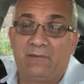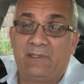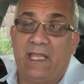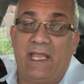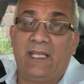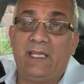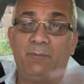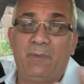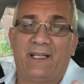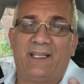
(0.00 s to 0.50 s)

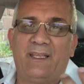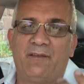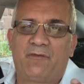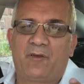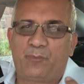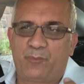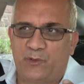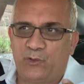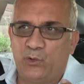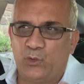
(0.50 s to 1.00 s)
anybody
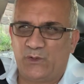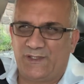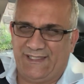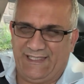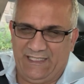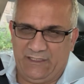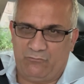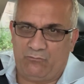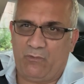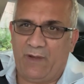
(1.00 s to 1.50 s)
ever produced
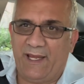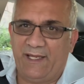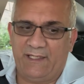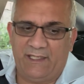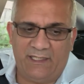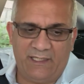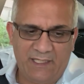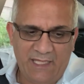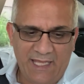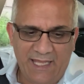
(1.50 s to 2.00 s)
in
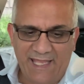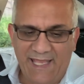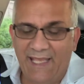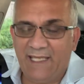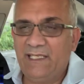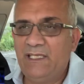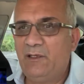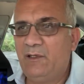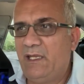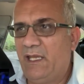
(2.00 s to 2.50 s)
writing
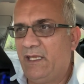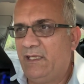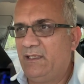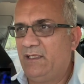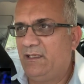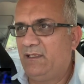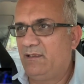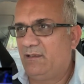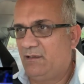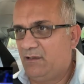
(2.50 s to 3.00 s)
and
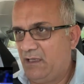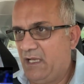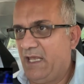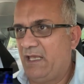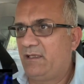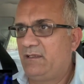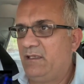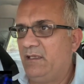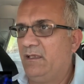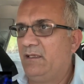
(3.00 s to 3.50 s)
in
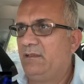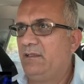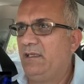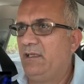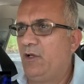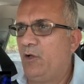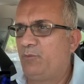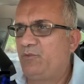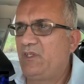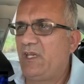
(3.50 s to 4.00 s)
like
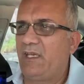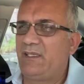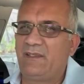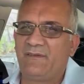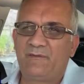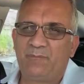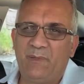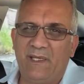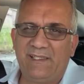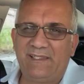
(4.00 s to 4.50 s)
the
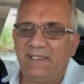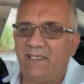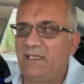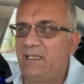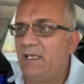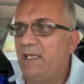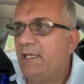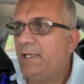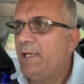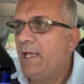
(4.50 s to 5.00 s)
objectives.
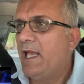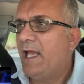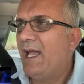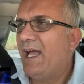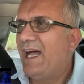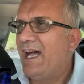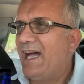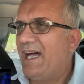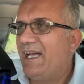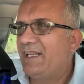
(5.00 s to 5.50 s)
Basically,
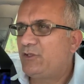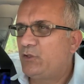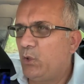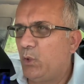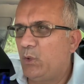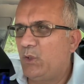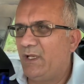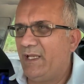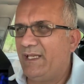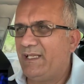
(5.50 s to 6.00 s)

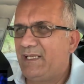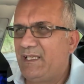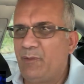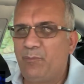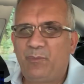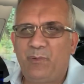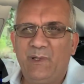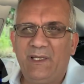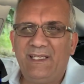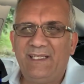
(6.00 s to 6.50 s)
total and
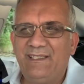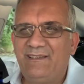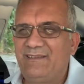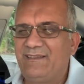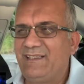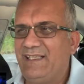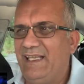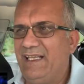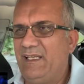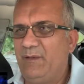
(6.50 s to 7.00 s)

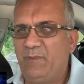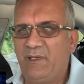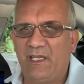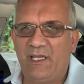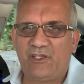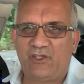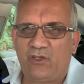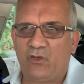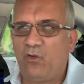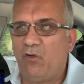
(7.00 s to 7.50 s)
complete
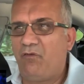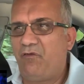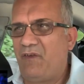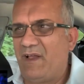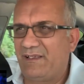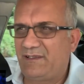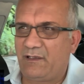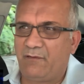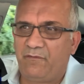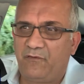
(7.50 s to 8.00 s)
elimination of
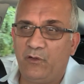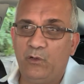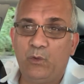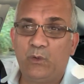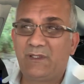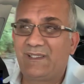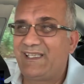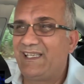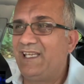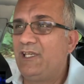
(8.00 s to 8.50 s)
fossil
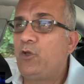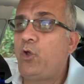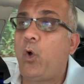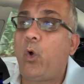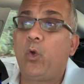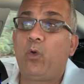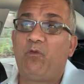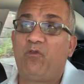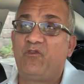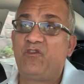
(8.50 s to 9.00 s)
fuels in
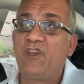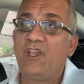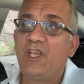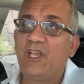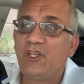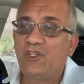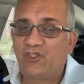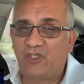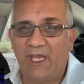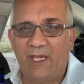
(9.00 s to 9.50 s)
all
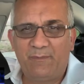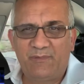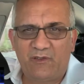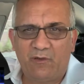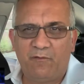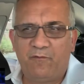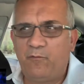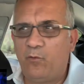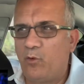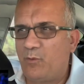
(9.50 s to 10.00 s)

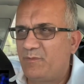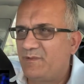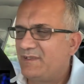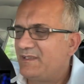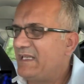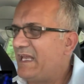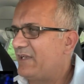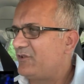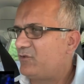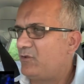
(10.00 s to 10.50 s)
shapes or
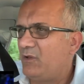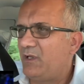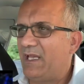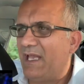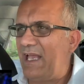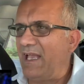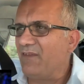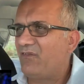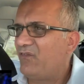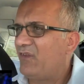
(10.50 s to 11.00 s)
forms: natural
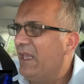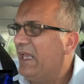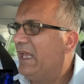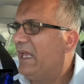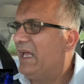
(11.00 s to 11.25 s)
gas,